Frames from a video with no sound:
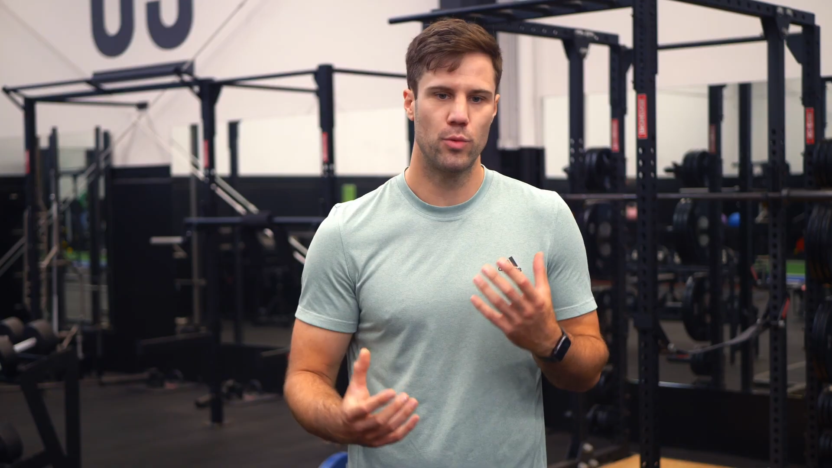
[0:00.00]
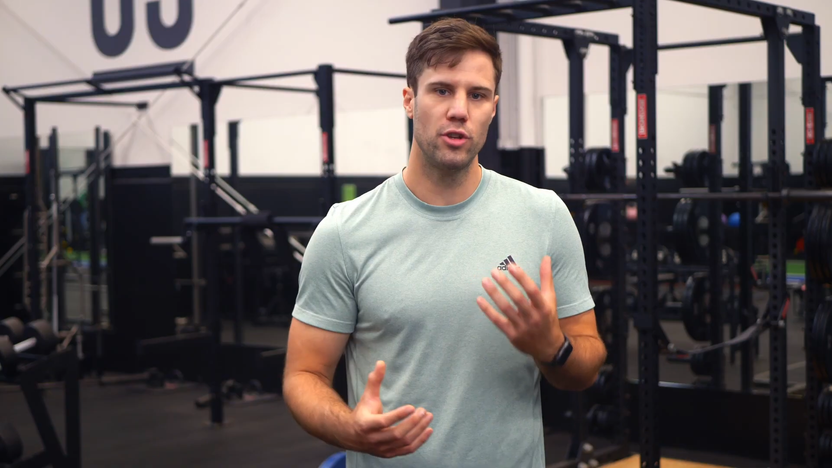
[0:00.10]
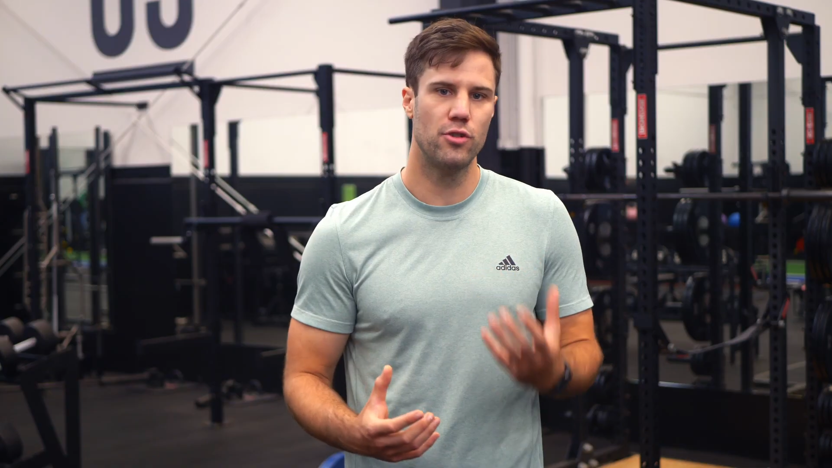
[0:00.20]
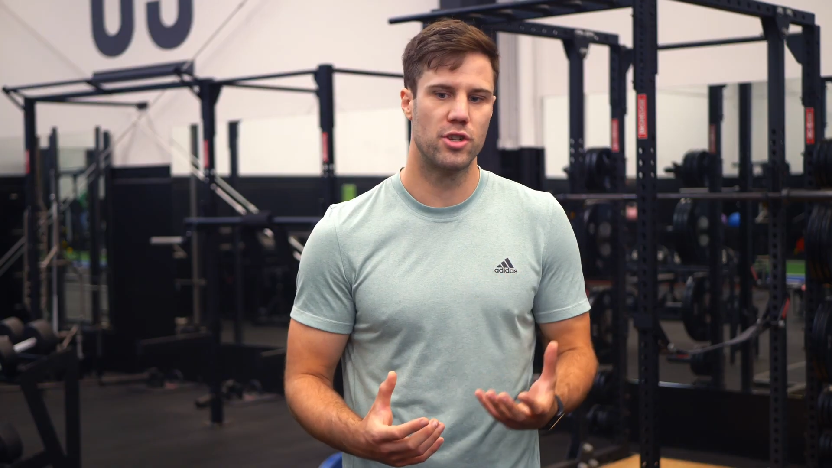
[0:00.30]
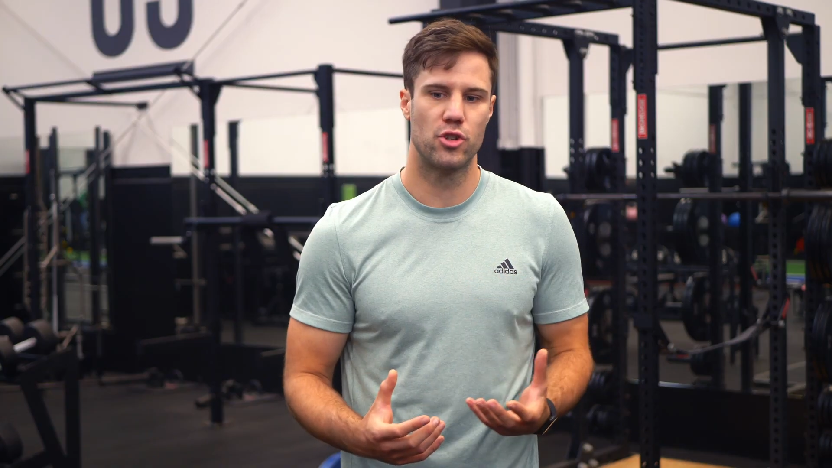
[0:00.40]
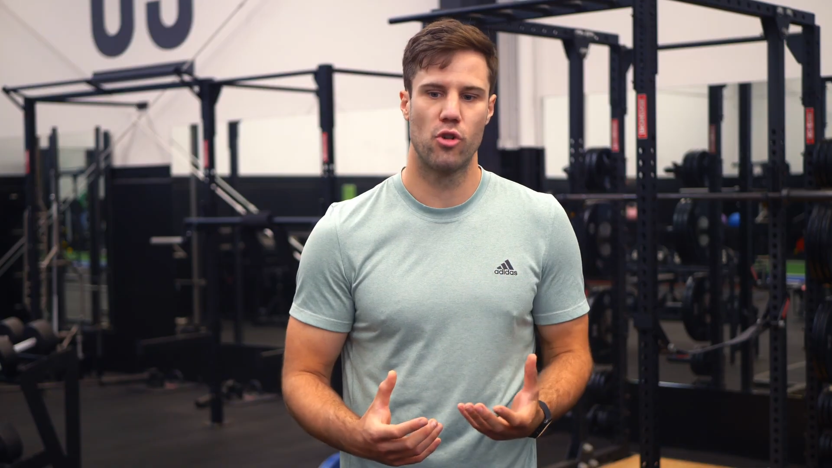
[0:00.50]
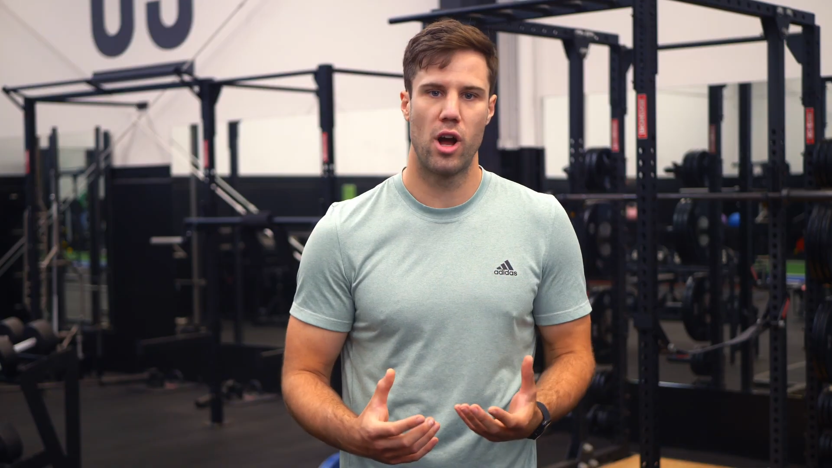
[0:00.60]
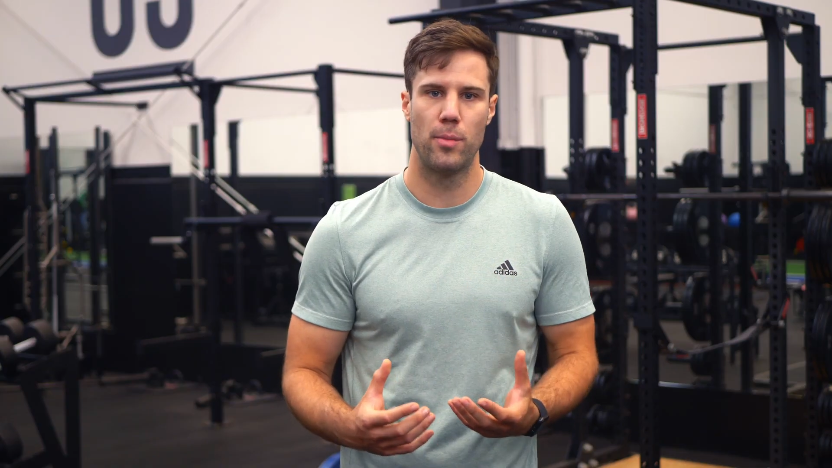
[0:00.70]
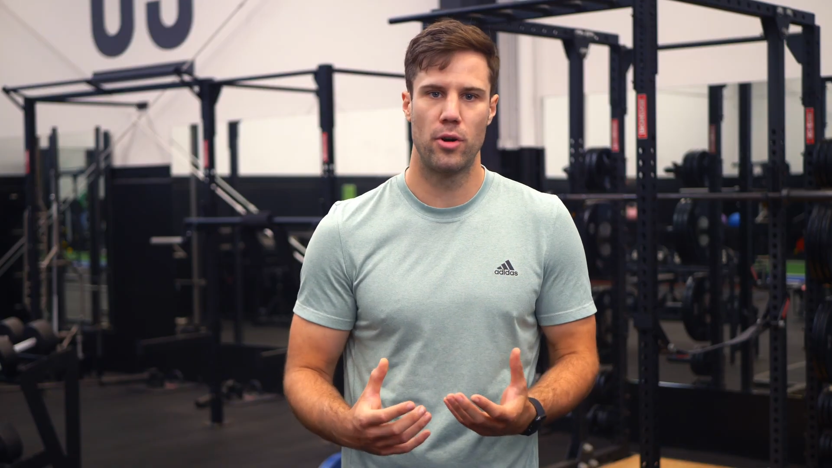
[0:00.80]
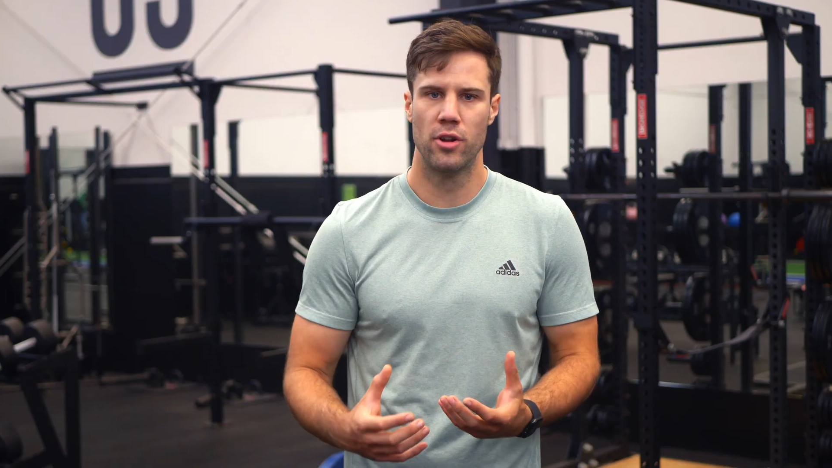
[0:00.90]
want to use a
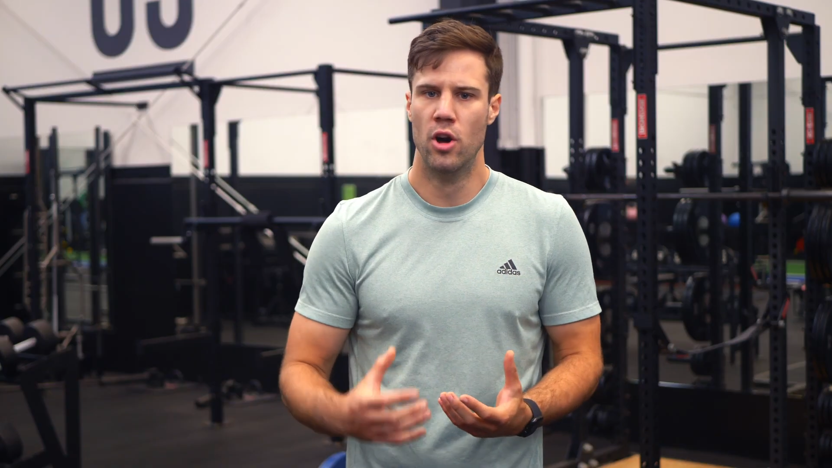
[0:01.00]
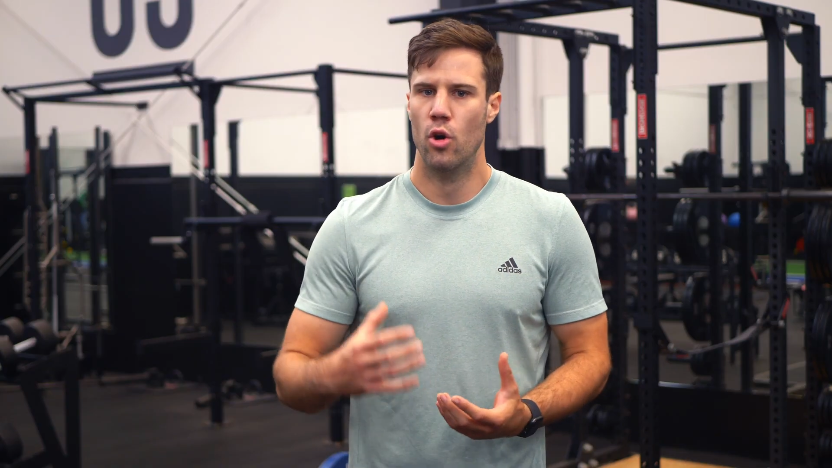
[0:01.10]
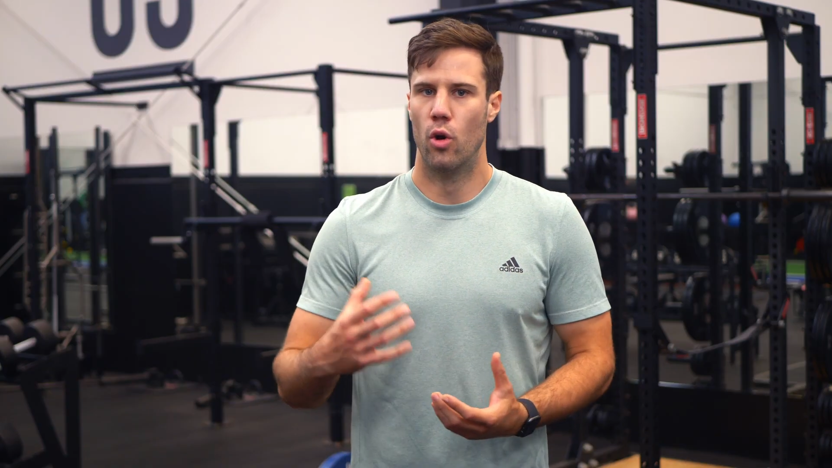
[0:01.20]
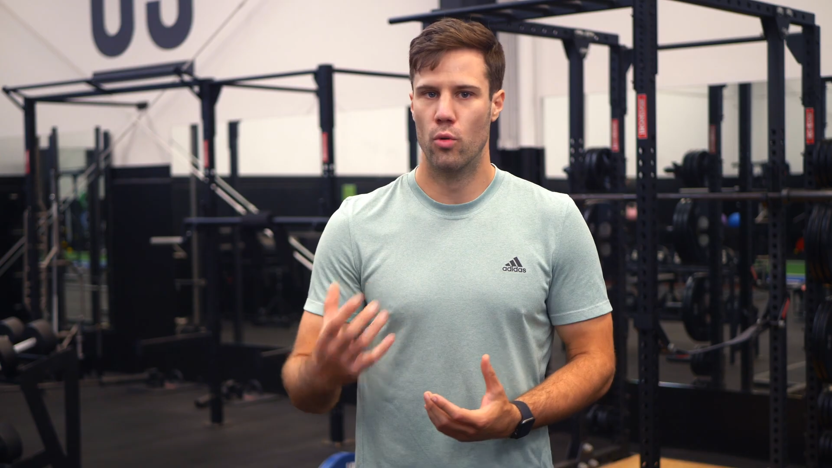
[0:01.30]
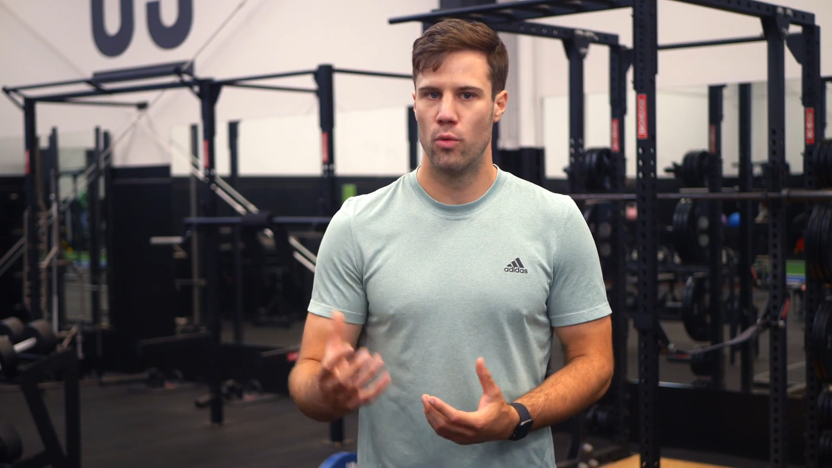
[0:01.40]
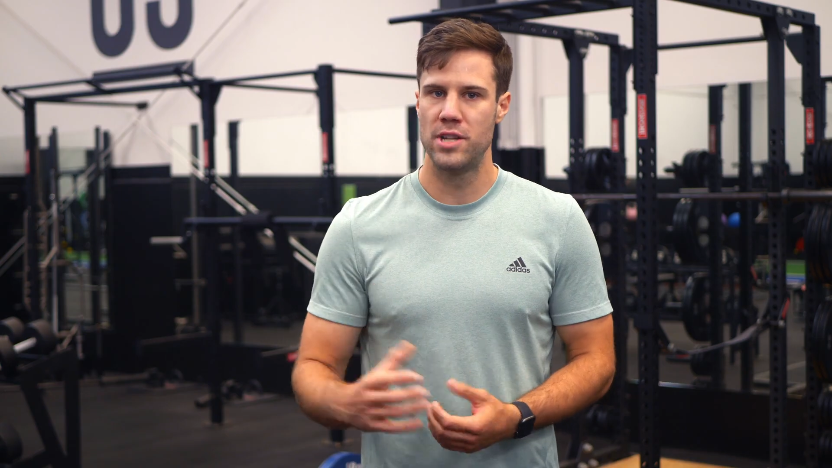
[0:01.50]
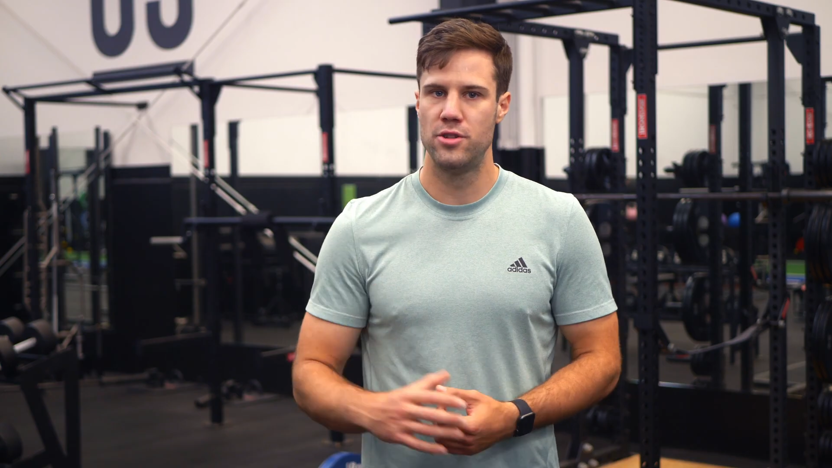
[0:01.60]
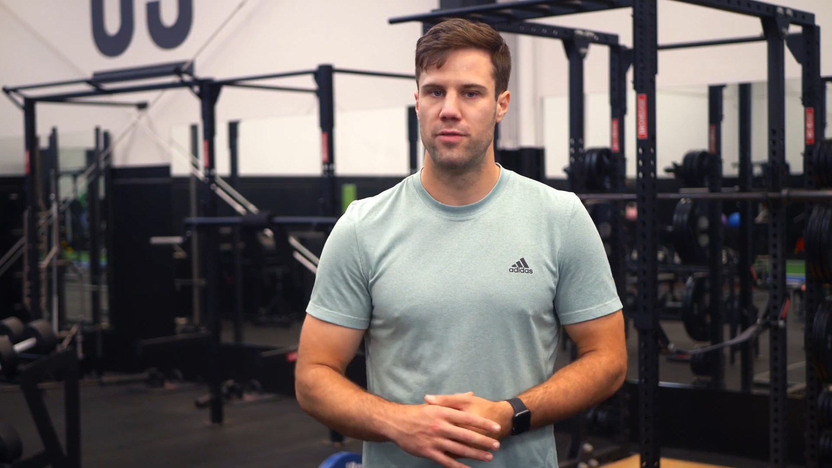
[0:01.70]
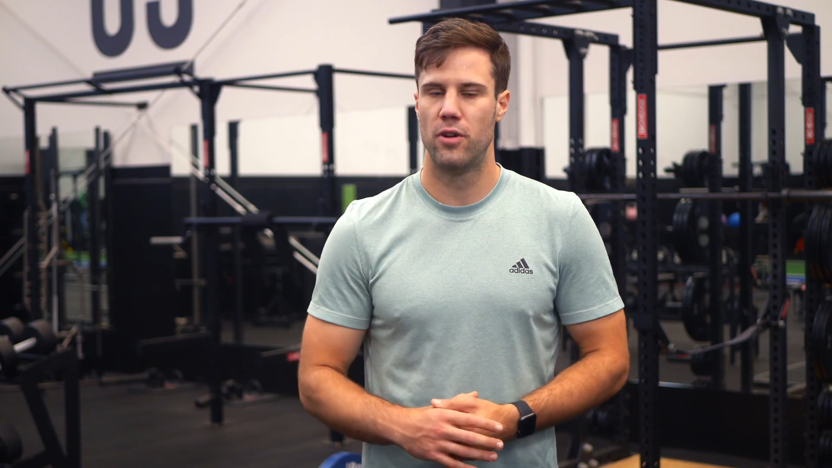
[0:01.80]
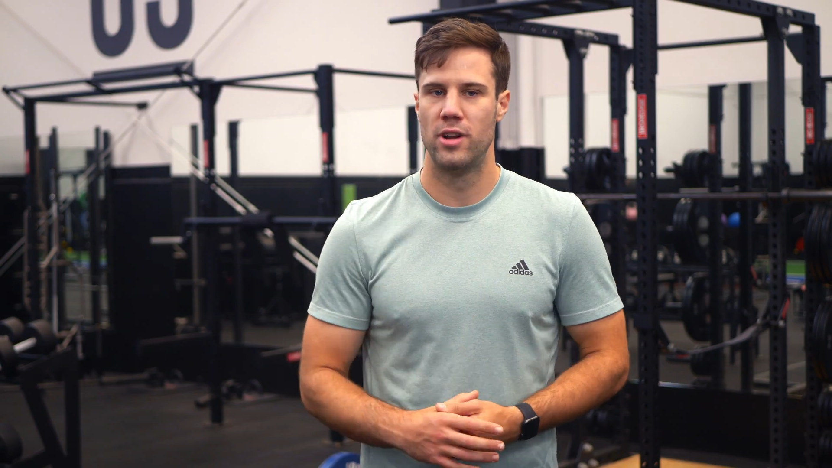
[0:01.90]
tripod or
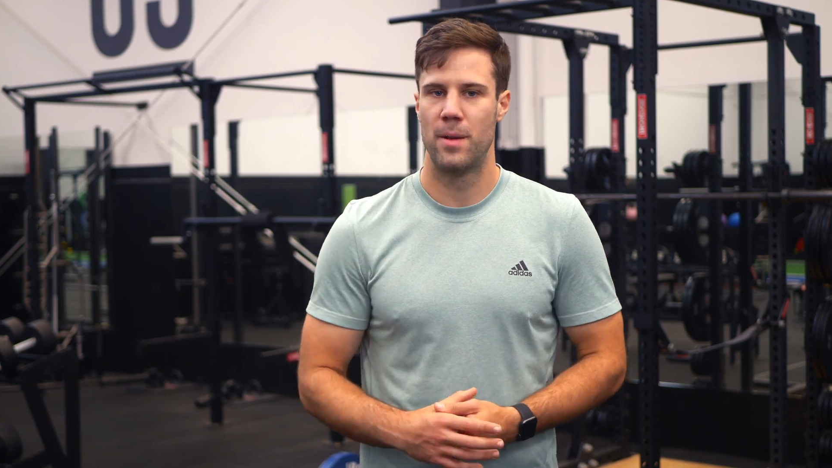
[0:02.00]
rest your phone